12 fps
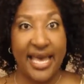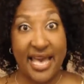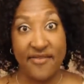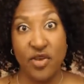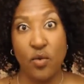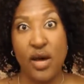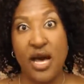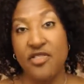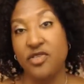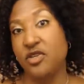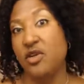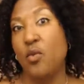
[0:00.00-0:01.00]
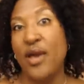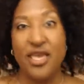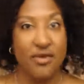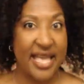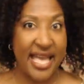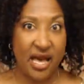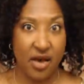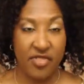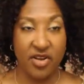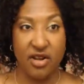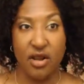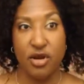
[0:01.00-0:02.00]
After a while, those are going to weigh you down.
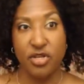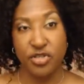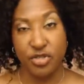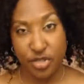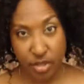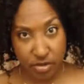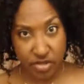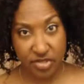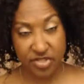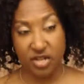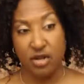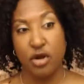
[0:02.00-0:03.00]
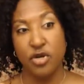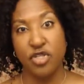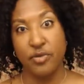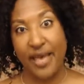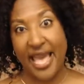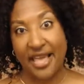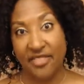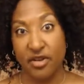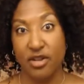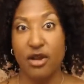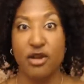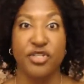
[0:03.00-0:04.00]
They're going to hurt your shoulders. They're going to hurt your back. They're
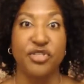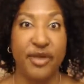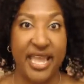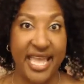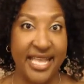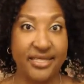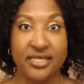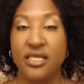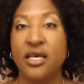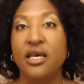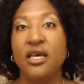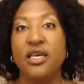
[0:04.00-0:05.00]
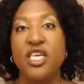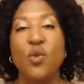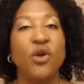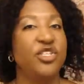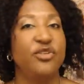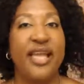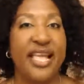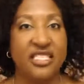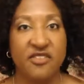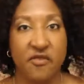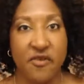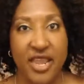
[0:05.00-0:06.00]
going to hurt your hands. You want your
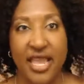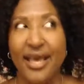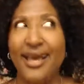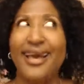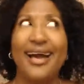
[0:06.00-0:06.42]
hands free.